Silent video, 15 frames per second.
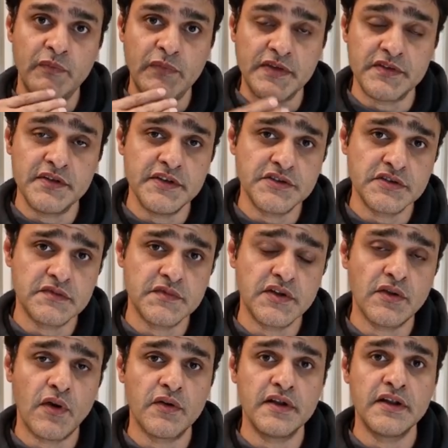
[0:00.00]
presentation of
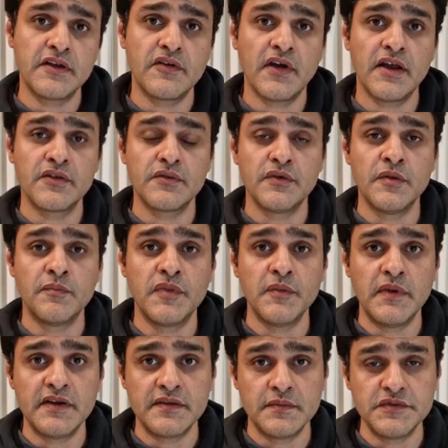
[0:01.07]
that audit, try to
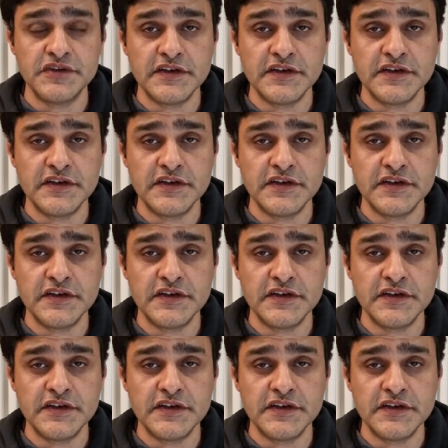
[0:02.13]
implement some